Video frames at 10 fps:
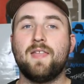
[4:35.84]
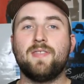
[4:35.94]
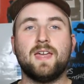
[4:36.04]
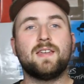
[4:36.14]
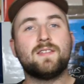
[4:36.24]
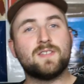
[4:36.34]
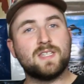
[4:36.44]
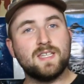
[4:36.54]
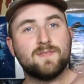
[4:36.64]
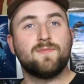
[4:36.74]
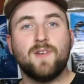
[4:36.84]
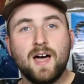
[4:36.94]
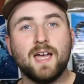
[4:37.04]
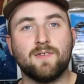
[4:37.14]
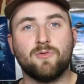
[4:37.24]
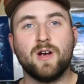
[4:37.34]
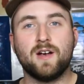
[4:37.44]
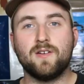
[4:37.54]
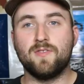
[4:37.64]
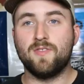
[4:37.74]
And then season 5,
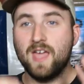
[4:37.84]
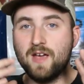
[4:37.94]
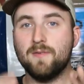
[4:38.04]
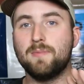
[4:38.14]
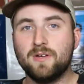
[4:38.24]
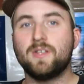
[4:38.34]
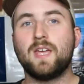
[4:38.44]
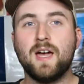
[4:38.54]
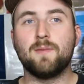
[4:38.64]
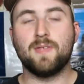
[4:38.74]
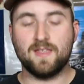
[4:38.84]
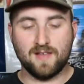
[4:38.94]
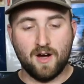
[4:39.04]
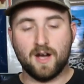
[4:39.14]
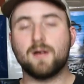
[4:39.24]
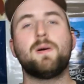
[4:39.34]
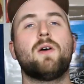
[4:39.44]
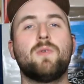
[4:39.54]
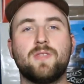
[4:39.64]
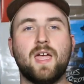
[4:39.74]
where they are building up. They talk
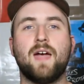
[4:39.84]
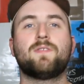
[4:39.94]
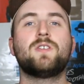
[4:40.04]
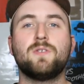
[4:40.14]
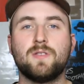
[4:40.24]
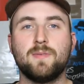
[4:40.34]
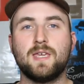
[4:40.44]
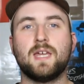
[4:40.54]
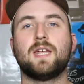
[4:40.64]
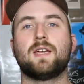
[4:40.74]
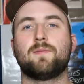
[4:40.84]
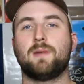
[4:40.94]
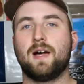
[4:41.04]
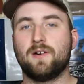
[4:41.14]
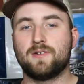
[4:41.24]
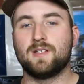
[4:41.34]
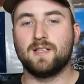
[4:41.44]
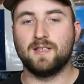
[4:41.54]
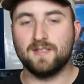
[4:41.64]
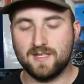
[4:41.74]
about what they have to do at the beginning, about
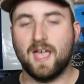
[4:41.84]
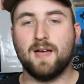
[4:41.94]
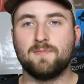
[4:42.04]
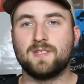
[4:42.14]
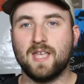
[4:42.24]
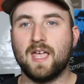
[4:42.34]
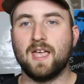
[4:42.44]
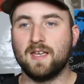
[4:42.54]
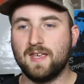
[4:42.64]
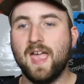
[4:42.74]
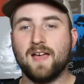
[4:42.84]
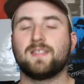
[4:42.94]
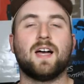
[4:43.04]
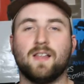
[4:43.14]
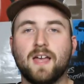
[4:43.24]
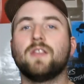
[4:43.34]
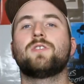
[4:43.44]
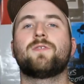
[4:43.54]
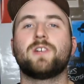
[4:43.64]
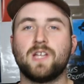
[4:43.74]
Sam saying, yes, I'll let
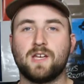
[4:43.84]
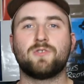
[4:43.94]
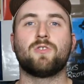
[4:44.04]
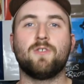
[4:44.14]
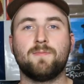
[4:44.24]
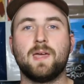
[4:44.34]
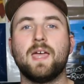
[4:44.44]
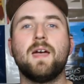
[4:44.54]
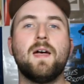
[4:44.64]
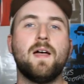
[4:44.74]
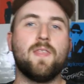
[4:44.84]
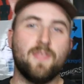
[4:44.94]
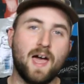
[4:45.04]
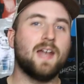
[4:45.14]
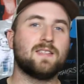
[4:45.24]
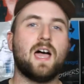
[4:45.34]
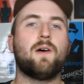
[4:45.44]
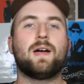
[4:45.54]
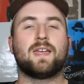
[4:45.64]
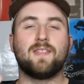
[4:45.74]
Lucifer take control of me. That is
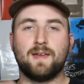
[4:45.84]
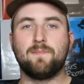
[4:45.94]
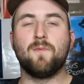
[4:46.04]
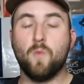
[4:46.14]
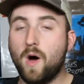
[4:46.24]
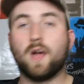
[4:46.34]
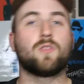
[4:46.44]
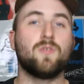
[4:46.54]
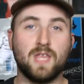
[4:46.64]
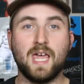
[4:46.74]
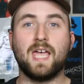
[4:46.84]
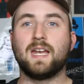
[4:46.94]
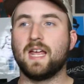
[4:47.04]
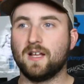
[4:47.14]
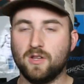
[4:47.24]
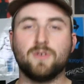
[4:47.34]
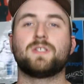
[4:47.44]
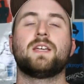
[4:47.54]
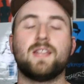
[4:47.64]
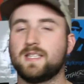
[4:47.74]
how I can then walk through the gate and
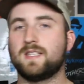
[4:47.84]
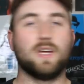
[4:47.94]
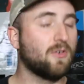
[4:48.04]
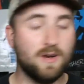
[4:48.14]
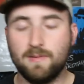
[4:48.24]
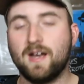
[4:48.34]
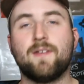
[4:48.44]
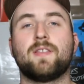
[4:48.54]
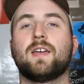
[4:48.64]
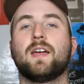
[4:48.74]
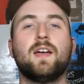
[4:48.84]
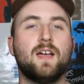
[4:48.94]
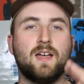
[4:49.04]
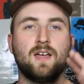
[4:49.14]
close it. That's the agreement and everything.